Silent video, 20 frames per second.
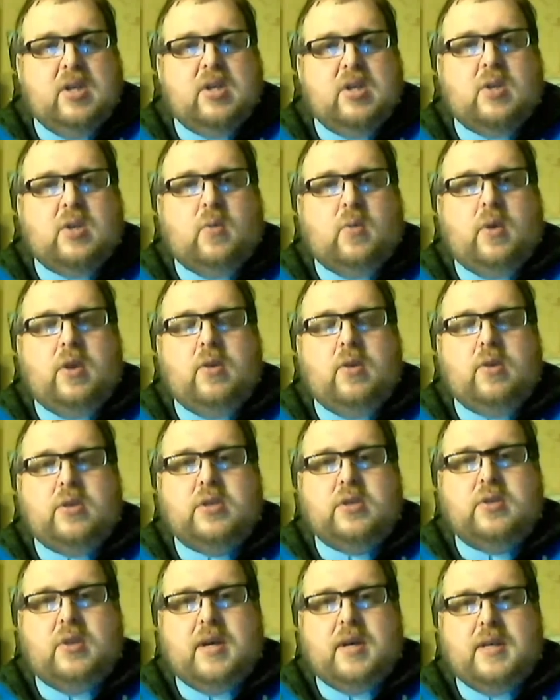So when you're
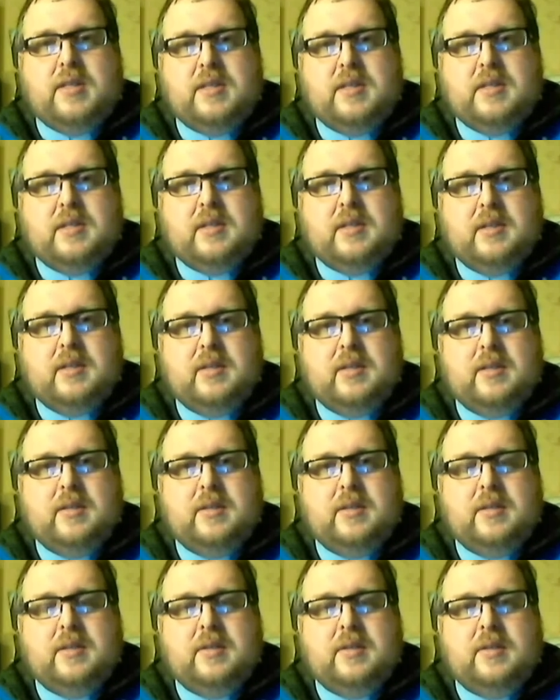stressed,
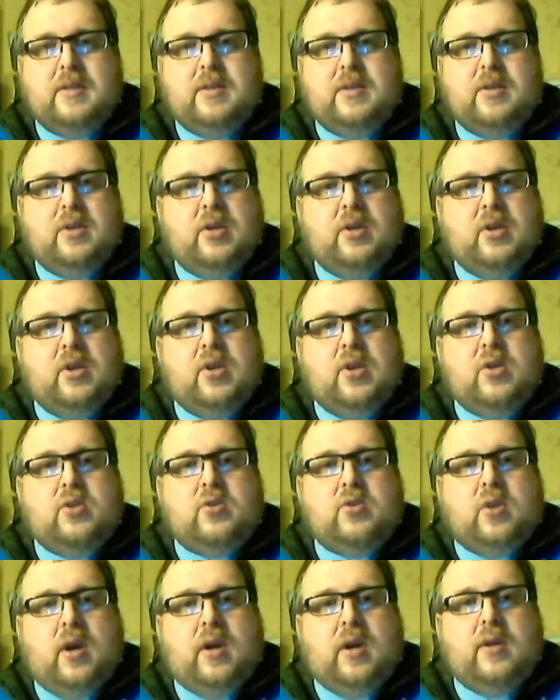
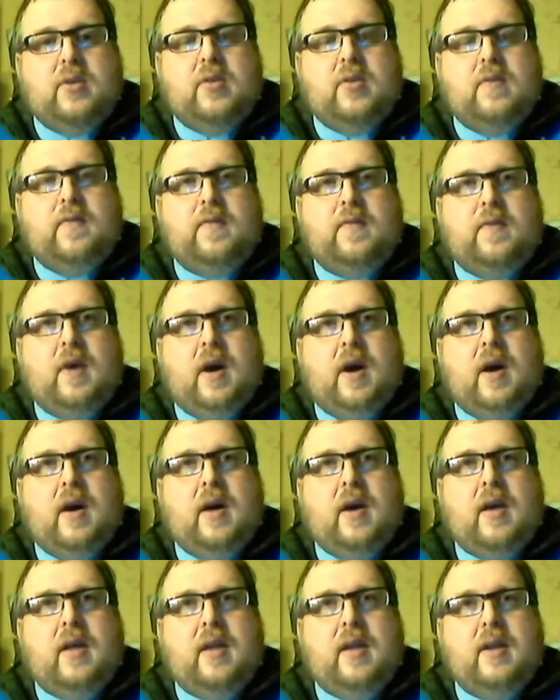try to
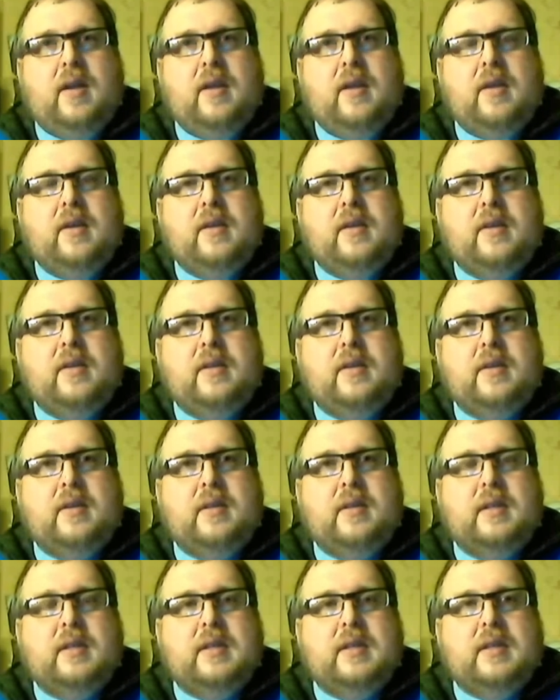find
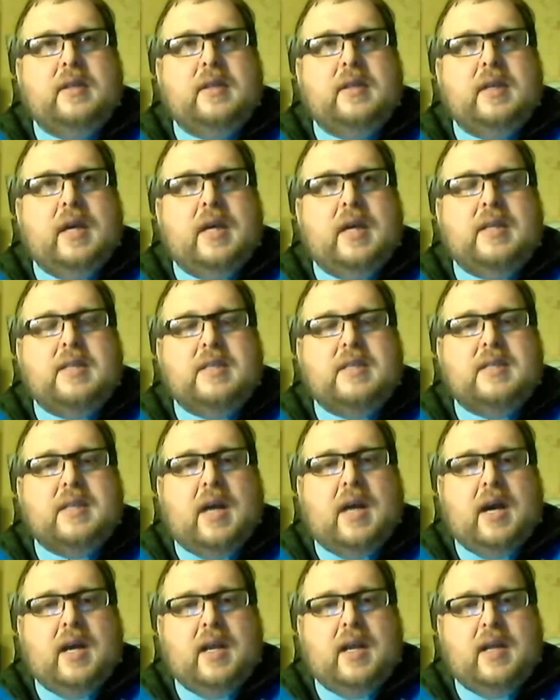a
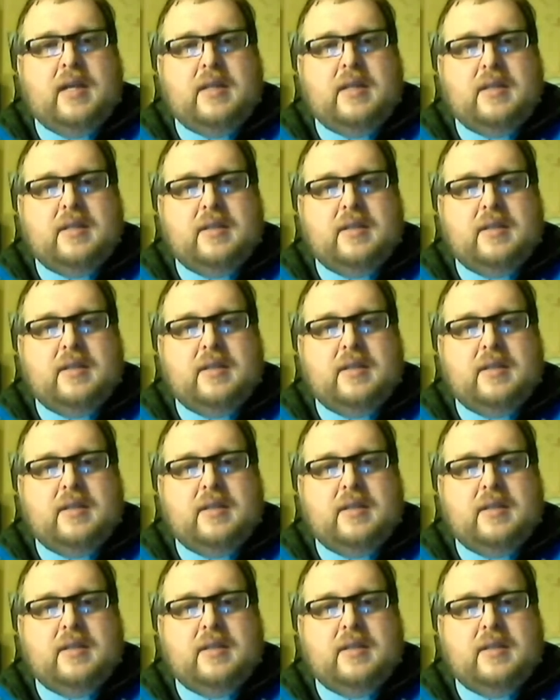silent